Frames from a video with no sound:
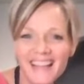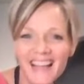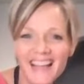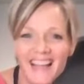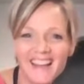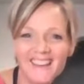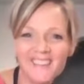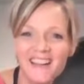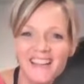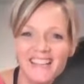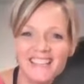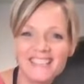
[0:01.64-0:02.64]
Hi
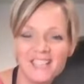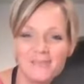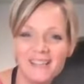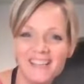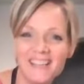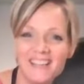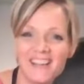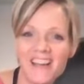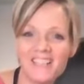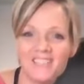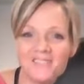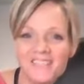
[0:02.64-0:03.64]
everyone, it's Libby here. I
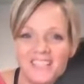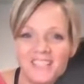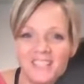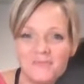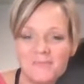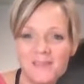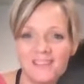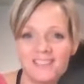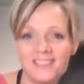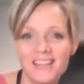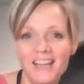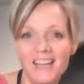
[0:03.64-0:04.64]
just wanted to jump on
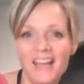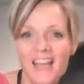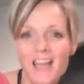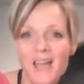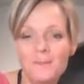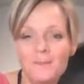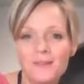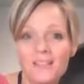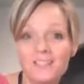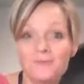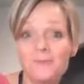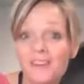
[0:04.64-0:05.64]
today
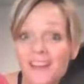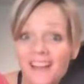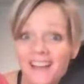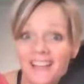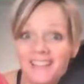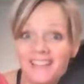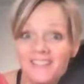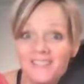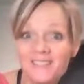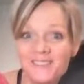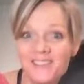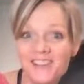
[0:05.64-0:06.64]
because we are heading
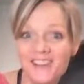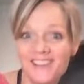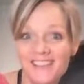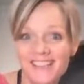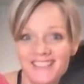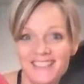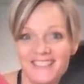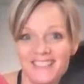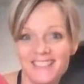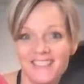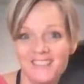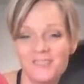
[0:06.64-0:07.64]
into the holiday
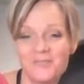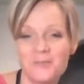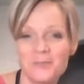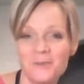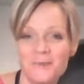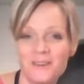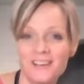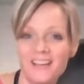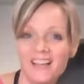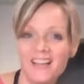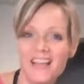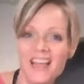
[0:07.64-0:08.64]
season here in North
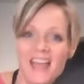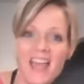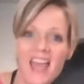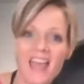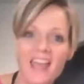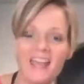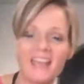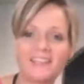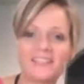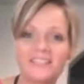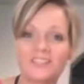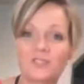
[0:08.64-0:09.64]
America,
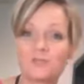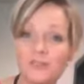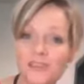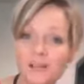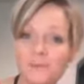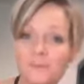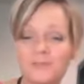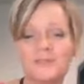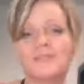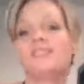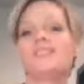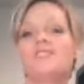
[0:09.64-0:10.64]
and it's a great
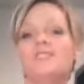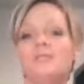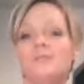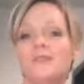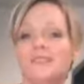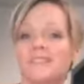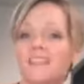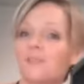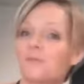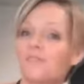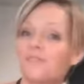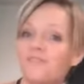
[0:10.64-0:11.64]
opportunity to get together
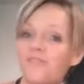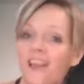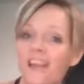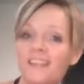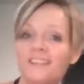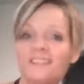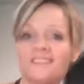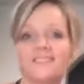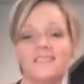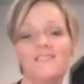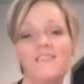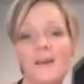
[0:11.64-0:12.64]
with friends
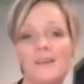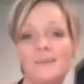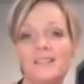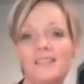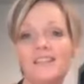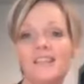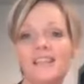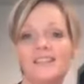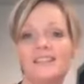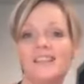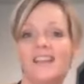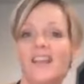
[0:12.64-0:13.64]
and family
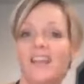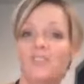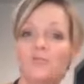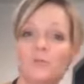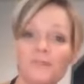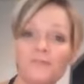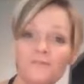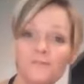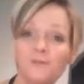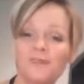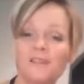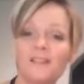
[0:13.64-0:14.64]
and enjoy
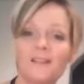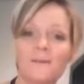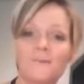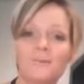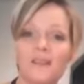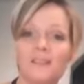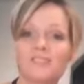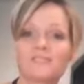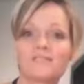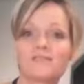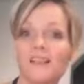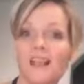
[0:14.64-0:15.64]
food and just
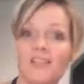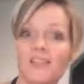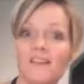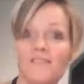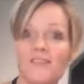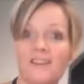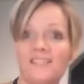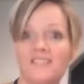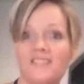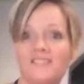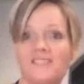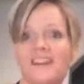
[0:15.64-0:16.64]
love on each
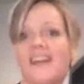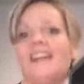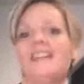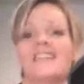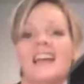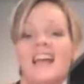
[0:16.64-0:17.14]
other, right?